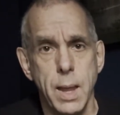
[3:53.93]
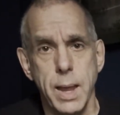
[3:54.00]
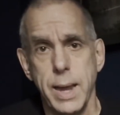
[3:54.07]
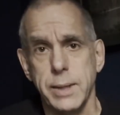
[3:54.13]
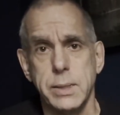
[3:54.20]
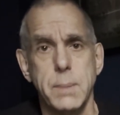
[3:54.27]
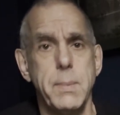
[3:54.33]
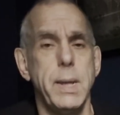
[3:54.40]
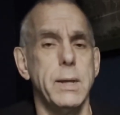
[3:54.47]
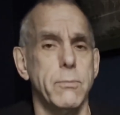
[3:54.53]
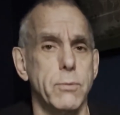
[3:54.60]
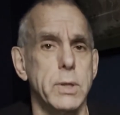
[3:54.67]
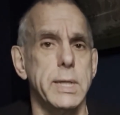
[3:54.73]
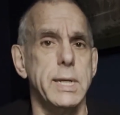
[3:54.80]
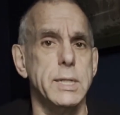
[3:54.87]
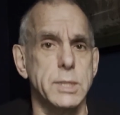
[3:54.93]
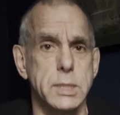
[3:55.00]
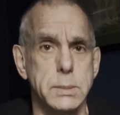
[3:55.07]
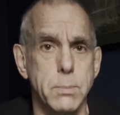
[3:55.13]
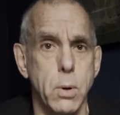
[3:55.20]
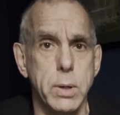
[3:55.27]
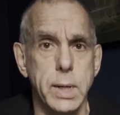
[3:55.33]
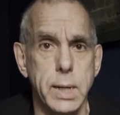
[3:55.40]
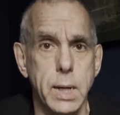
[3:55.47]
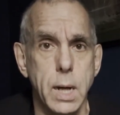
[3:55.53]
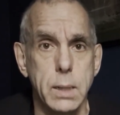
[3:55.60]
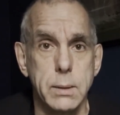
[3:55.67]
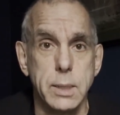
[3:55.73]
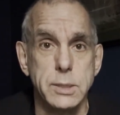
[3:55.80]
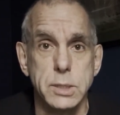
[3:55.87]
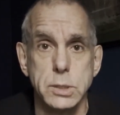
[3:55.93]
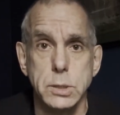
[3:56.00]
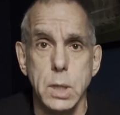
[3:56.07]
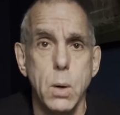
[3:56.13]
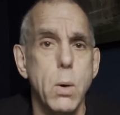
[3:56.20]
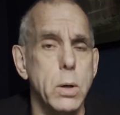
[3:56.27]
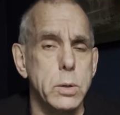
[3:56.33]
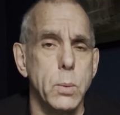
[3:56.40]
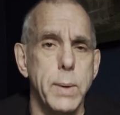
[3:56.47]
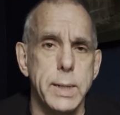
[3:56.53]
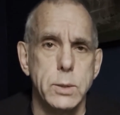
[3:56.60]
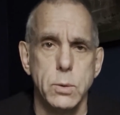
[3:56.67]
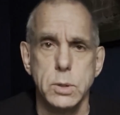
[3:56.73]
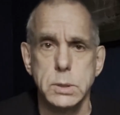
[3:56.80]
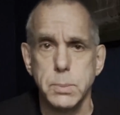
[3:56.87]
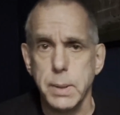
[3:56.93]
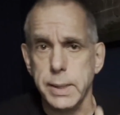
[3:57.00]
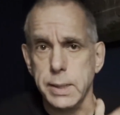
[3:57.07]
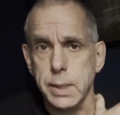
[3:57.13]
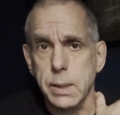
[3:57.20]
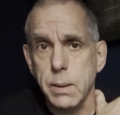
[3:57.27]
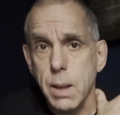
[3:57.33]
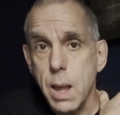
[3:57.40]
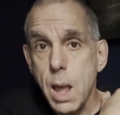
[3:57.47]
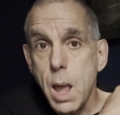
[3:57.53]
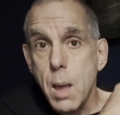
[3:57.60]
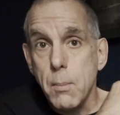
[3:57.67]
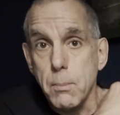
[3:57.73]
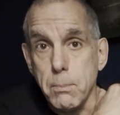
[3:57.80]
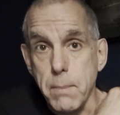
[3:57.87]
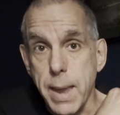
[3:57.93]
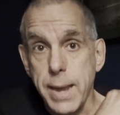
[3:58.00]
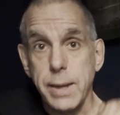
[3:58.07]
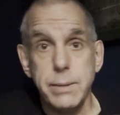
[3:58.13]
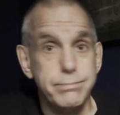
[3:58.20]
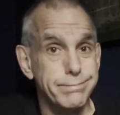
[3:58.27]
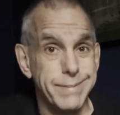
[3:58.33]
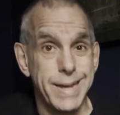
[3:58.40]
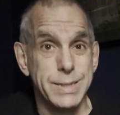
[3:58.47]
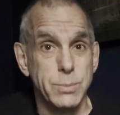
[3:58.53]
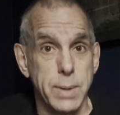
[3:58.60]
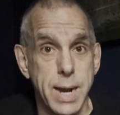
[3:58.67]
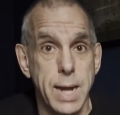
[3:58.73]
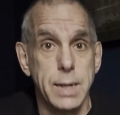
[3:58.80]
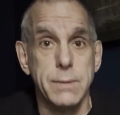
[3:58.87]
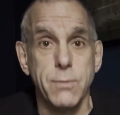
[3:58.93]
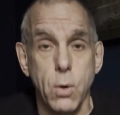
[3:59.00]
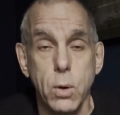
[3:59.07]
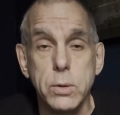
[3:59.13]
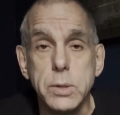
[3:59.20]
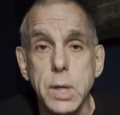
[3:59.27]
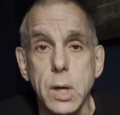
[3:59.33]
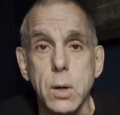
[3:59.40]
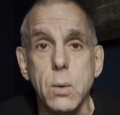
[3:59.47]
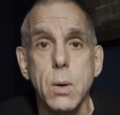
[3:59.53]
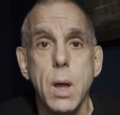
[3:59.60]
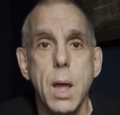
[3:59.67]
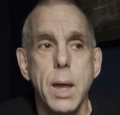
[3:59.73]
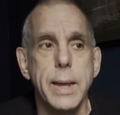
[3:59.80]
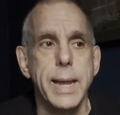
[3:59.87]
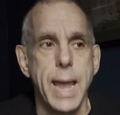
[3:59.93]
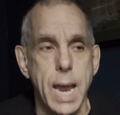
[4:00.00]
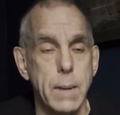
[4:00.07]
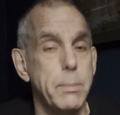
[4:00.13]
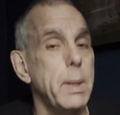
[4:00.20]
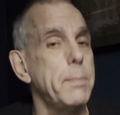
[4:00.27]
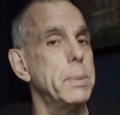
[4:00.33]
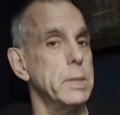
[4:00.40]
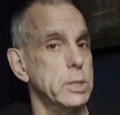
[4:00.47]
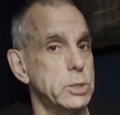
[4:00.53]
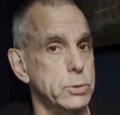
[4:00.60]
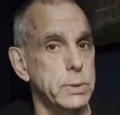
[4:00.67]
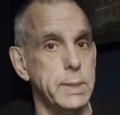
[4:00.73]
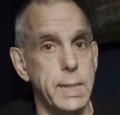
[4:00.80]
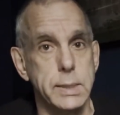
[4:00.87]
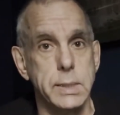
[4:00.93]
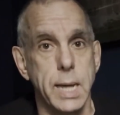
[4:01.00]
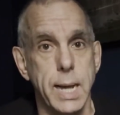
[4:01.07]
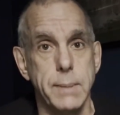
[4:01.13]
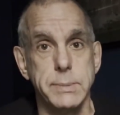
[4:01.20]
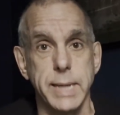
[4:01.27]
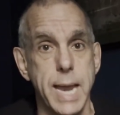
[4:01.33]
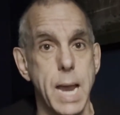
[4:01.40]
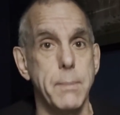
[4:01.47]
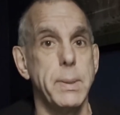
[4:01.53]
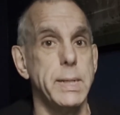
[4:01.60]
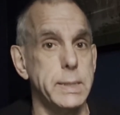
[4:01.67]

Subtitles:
And to me, it really is the smoking gun, because there's no other way to explain it. Men, as we kind of all know, can be belligerent at times. They can be